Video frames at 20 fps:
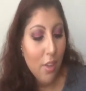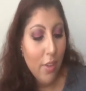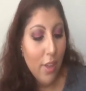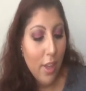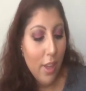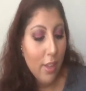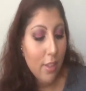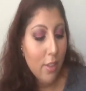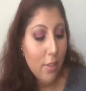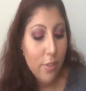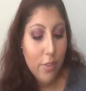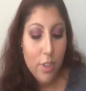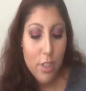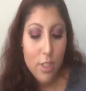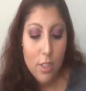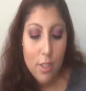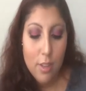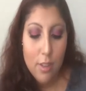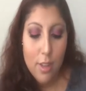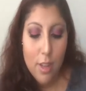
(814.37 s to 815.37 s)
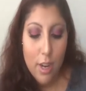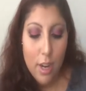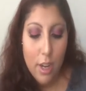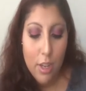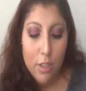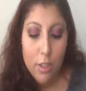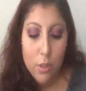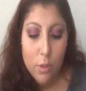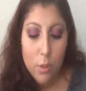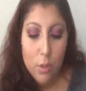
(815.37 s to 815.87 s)
Okay, and the first thing that
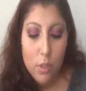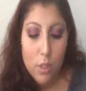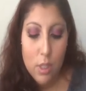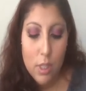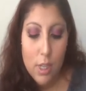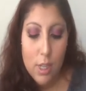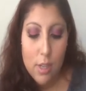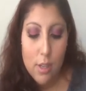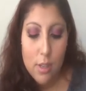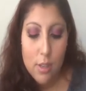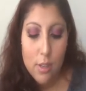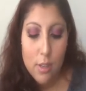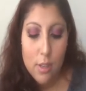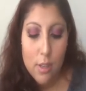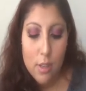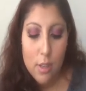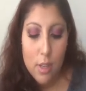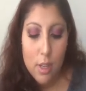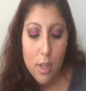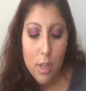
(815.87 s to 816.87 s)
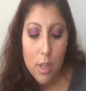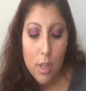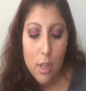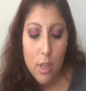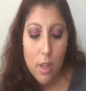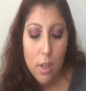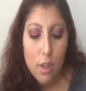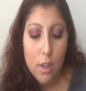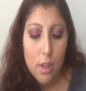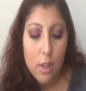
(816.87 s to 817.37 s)
I used is
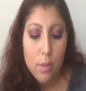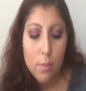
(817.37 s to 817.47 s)
the